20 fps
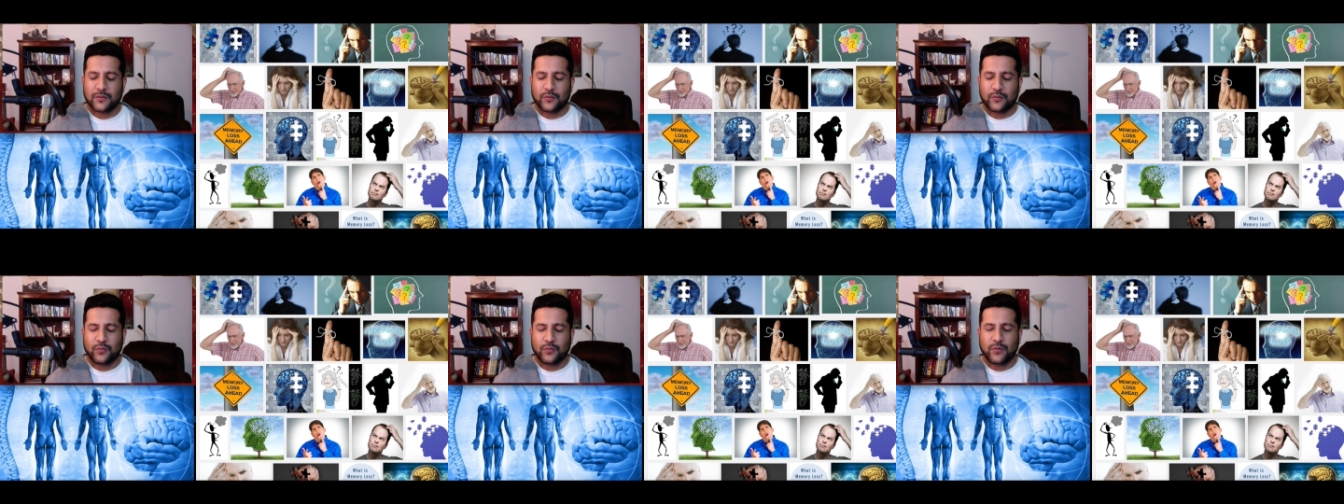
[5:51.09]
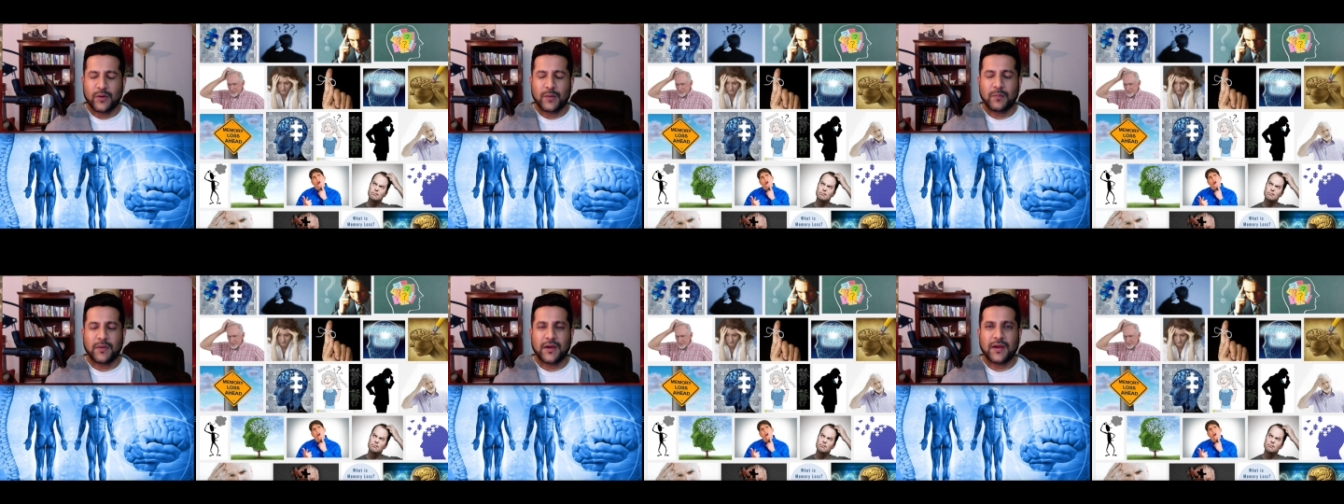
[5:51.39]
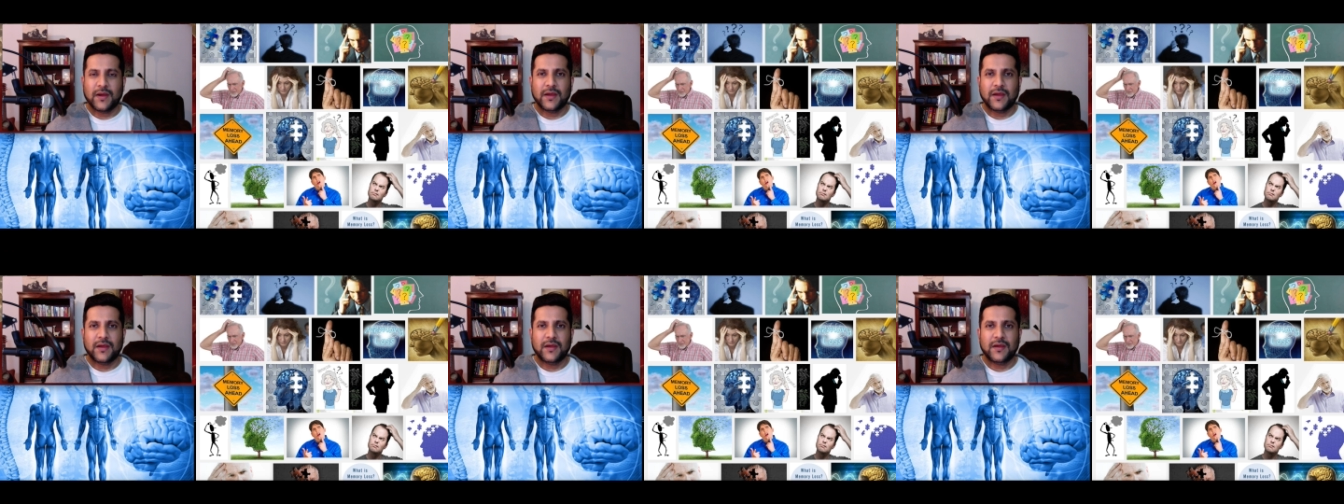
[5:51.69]
Who am I?
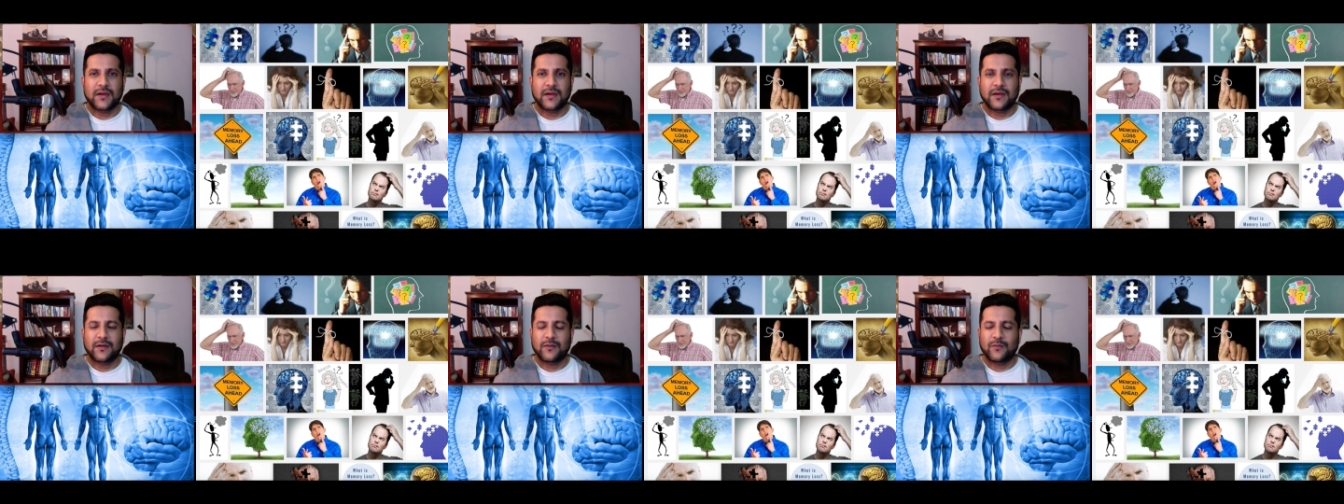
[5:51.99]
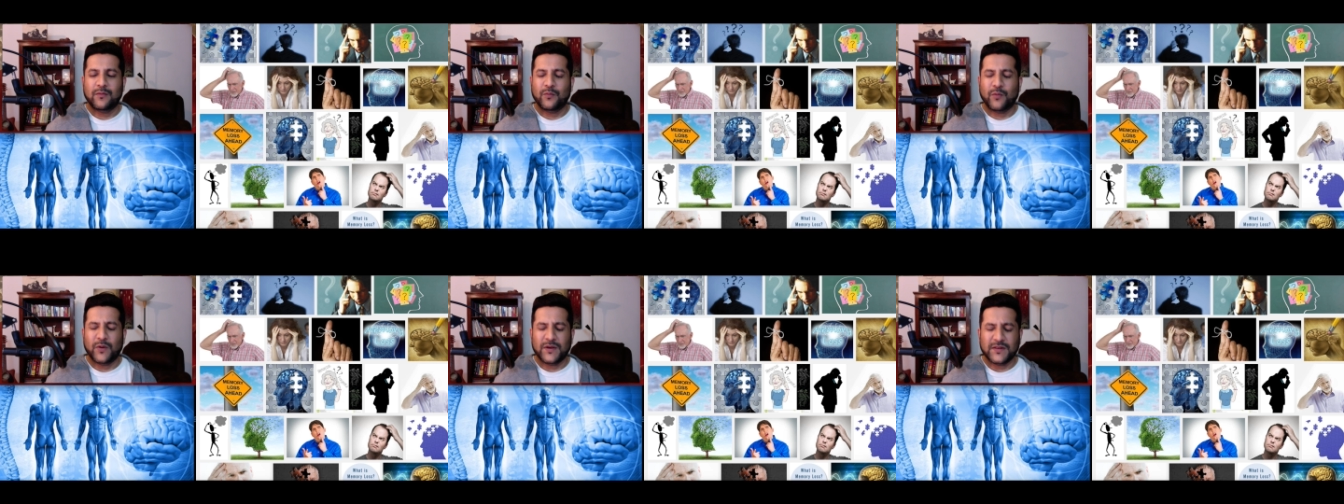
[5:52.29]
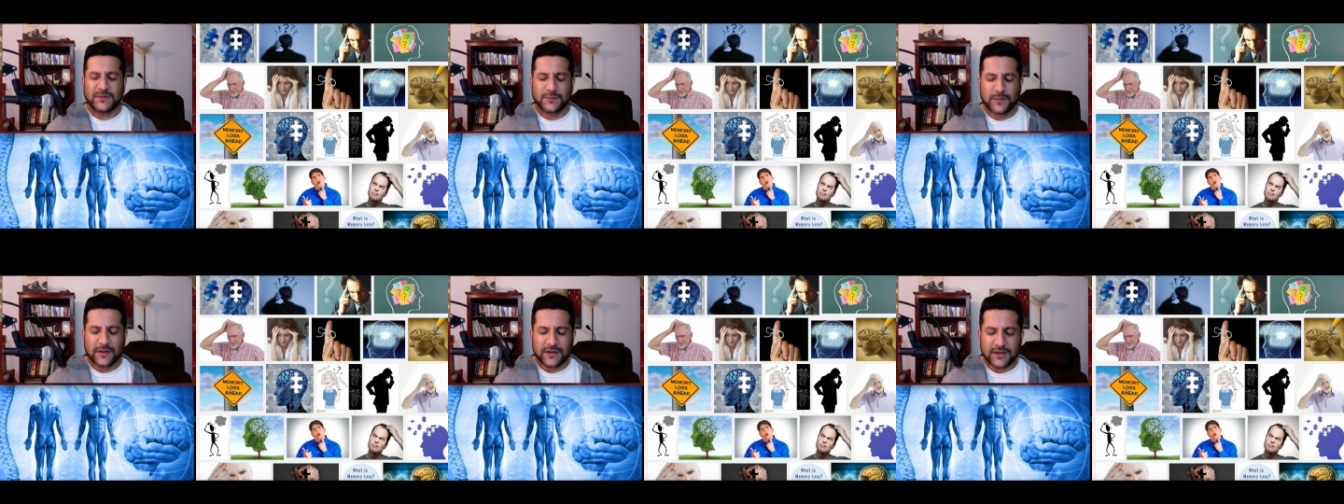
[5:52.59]
What
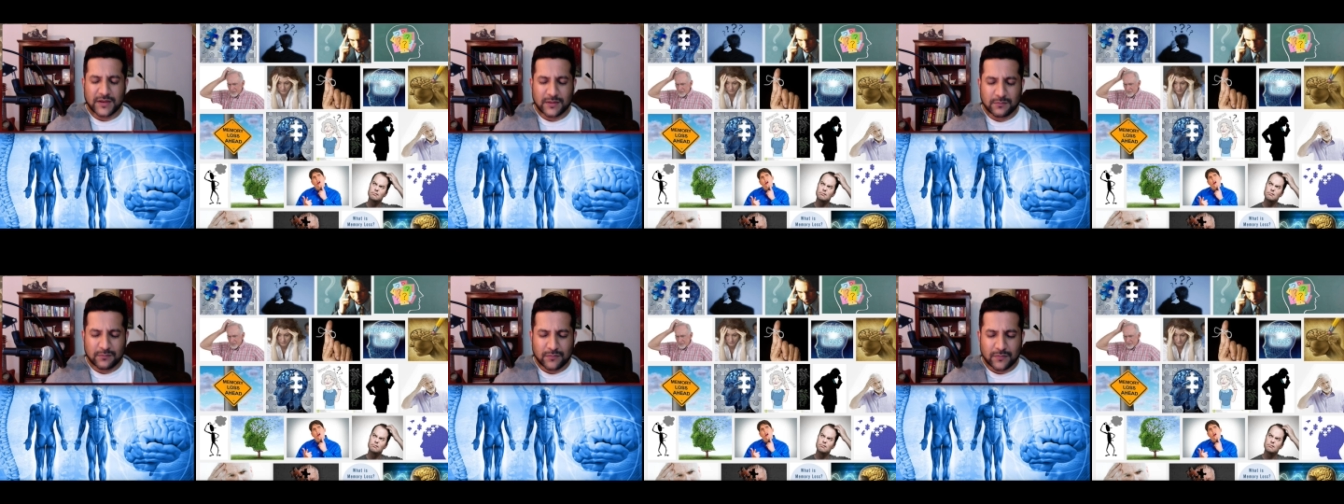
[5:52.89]
is my name?